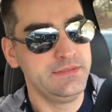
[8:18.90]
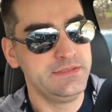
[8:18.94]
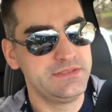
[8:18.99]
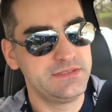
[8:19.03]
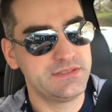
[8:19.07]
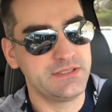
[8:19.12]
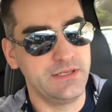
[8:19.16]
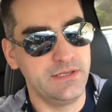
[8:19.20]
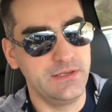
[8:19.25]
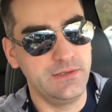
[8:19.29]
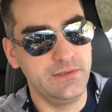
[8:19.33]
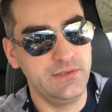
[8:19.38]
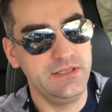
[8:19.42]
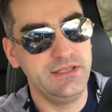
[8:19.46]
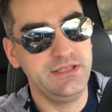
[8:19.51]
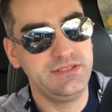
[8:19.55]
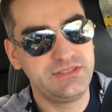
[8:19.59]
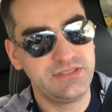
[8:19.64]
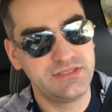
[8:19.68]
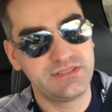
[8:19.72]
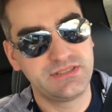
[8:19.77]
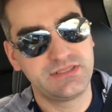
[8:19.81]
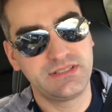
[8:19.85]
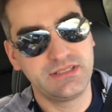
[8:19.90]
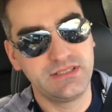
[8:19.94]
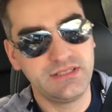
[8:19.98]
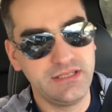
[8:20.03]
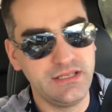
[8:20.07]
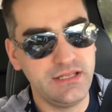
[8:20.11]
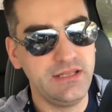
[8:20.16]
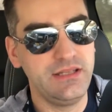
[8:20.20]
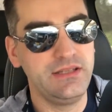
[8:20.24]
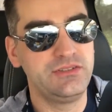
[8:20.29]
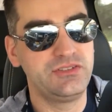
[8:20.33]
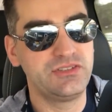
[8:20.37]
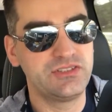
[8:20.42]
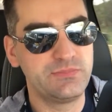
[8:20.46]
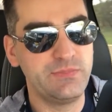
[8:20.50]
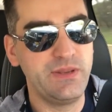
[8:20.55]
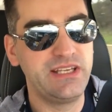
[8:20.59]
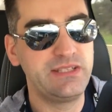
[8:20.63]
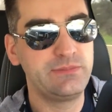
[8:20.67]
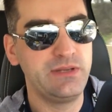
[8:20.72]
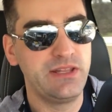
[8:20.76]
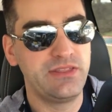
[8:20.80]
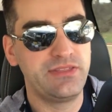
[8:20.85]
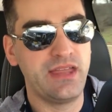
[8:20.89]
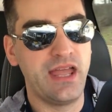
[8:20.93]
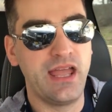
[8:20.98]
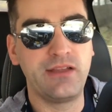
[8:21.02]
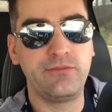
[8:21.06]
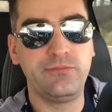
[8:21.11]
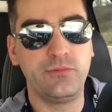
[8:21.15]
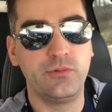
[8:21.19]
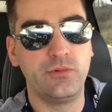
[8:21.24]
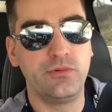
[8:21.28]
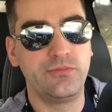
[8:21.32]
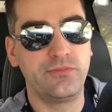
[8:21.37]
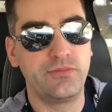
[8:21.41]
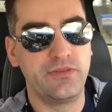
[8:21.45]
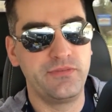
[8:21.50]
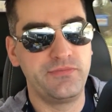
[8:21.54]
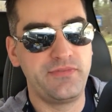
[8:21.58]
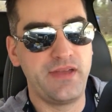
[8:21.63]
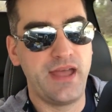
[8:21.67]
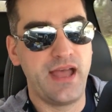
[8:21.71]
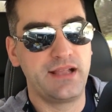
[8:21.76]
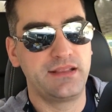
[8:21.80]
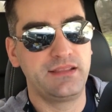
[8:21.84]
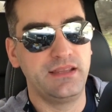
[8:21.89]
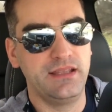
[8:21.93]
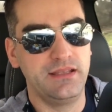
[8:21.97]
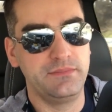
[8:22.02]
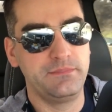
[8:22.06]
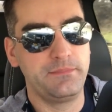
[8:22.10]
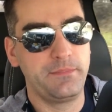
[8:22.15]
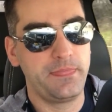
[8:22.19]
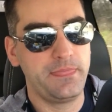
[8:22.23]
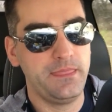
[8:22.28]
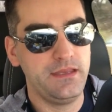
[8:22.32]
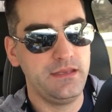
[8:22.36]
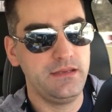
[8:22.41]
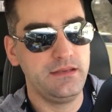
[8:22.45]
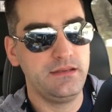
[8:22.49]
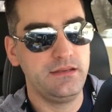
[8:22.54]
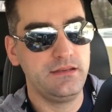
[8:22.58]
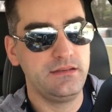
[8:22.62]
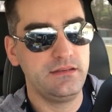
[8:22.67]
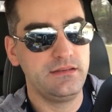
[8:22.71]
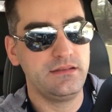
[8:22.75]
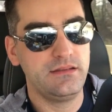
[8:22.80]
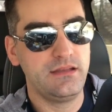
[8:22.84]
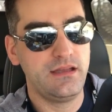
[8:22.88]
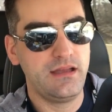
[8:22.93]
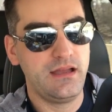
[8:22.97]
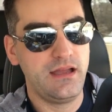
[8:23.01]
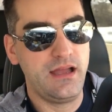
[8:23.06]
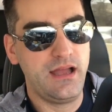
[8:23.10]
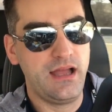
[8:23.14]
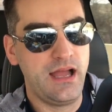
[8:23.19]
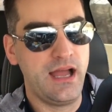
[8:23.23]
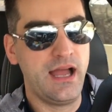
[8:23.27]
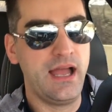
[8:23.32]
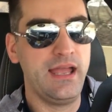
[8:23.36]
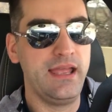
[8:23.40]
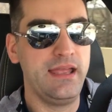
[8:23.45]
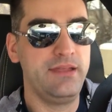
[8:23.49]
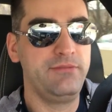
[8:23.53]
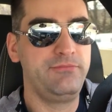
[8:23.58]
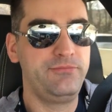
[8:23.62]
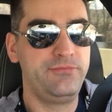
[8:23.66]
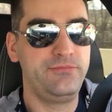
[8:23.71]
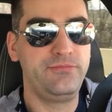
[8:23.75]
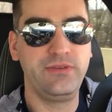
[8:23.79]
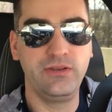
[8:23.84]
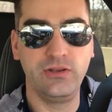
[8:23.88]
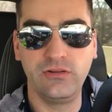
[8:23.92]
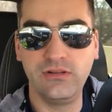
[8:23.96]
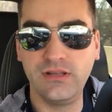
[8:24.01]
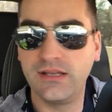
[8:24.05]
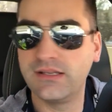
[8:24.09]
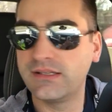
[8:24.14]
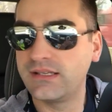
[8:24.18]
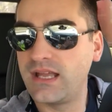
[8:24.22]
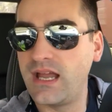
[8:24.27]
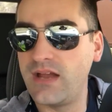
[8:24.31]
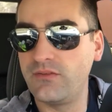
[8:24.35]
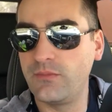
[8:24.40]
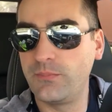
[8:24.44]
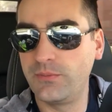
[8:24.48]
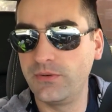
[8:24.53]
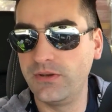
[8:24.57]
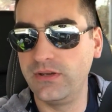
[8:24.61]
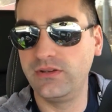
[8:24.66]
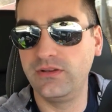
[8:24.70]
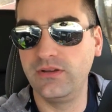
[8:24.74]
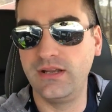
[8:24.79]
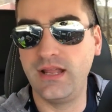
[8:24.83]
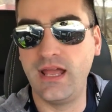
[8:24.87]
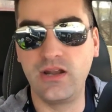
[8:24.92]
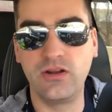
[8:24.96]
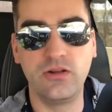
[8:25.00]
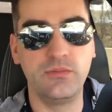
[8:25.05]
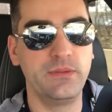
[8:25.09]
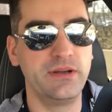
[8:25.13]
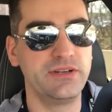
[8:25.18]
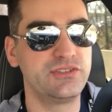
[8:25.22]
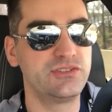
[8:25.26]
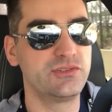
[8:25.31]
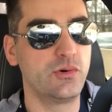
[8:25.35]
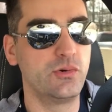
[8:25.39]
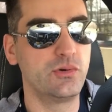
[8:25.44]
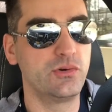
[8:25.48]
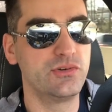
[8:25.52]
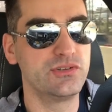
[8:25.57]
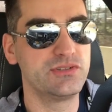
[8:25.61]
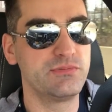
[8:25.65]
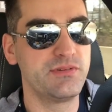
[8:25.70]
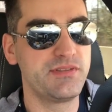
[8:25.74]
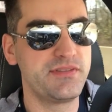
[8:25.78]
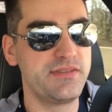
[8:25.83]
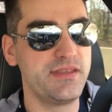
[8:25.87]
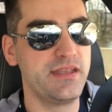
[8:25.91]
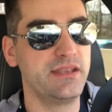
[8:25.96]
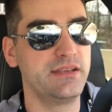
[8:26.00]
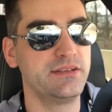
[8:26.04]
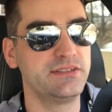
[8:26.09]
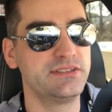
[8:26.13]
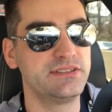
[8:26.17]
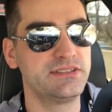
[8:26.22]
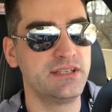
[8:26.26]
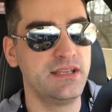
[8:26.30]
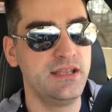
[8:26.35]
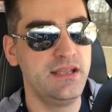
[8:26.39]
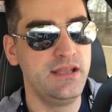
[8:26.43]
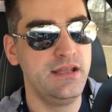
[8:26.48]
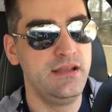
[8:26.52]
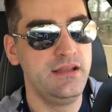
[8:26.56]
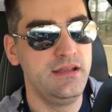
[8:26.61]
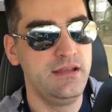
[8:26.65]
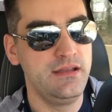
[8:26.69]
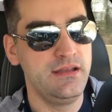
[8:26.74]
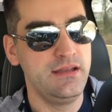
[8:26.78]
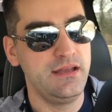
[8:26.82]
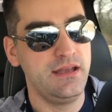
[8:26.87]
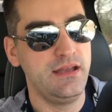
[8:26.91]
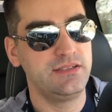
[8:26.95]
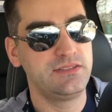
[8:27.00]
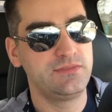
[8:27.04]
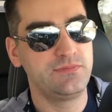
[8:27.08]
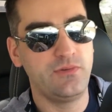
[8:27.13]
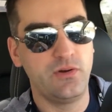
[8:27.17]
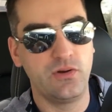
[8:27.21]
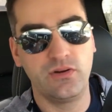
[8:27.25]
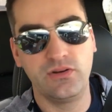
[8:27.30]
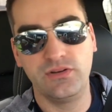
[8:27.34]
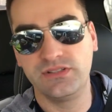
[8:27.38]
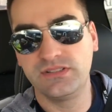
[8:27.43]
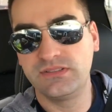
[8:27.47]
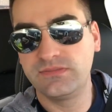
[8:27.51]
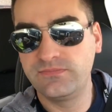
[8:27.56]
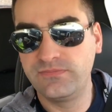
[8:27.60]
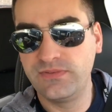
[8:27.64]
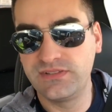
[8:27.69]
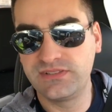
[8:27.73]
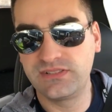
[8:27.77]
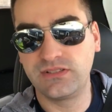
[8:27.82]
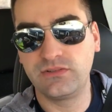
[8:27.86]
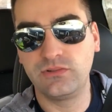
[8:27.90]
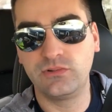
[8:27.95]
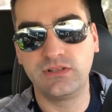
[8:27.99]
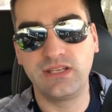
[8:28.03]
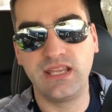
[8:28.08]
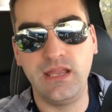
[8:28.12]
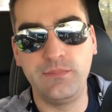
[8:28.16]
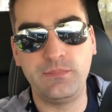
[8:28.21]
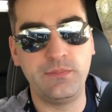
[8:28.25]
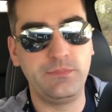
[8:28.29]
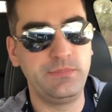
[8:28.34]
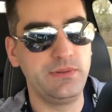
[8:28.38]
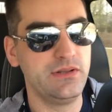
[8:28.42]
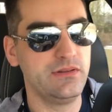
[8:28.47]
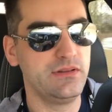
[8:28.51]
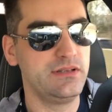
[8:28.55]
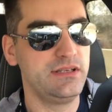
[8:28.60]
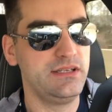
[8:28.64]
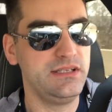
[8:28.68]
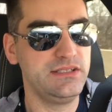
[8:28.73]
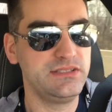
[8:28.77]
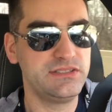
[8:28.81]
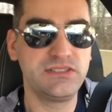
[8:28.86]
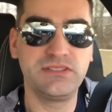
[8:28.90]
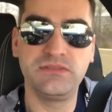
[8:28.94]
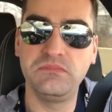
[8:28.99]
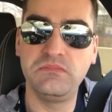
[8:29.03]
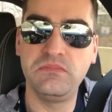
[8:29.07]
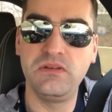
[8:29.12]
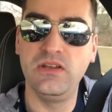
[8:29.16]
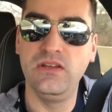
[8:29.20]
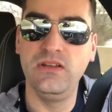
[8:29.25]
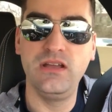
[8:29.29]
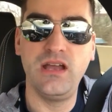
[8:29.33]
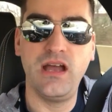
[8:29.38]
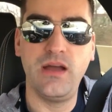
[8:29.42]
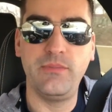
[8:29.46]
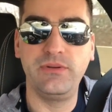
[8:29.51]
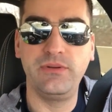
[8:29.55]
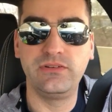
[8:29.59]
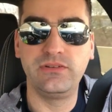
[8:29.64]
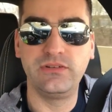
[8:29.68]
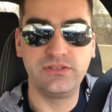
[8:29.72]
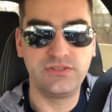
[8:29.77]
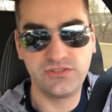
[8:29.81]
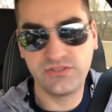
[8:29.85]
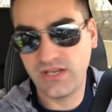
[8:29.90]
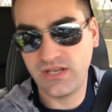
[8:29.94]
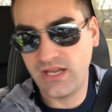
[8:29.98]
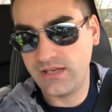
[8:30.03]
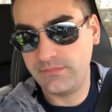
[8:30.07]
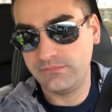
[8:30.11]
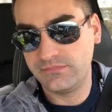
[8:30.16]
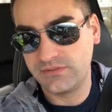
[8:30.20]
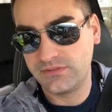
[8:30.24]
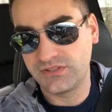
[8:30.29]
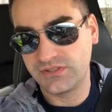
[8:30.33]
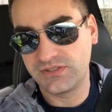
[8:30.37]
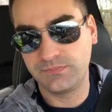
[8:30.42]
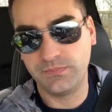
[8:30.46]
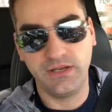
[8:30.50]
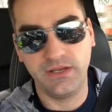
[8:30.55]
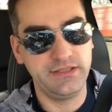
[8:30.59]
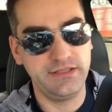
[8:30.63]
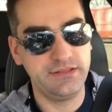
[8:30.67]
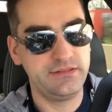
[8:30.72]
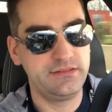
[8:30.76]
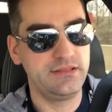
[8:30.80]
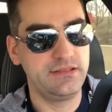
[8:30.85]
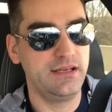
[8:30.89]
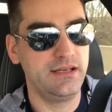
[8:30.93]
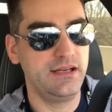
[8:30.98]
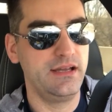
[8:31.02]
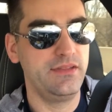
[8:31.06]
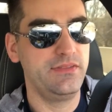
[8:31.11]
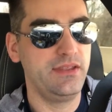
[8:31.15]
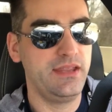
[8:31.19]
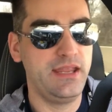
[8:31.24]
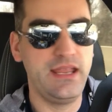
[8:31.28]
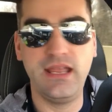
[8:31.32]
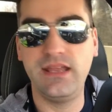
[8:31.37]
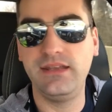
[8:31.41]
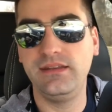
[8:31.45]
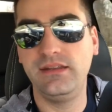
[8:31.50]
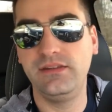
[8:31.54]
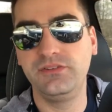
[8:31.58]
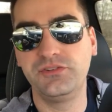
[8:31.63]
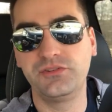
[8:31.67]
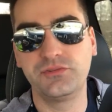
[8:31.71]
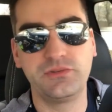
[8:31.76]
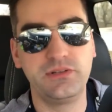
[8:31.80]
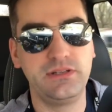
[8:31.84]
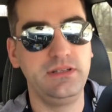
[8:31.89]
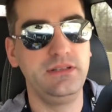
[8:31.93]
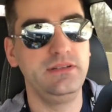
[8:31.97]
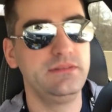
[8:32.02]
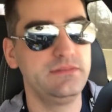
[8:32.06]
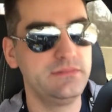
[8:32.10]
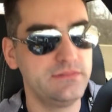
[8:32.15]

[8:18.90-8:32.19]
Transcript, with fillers: So it's just it just makes me thankful for the fact that I feel like I have a pretty good head on my shoulders with things. As far as physical capabilities, I'm in good shape despite uh, the hand injury,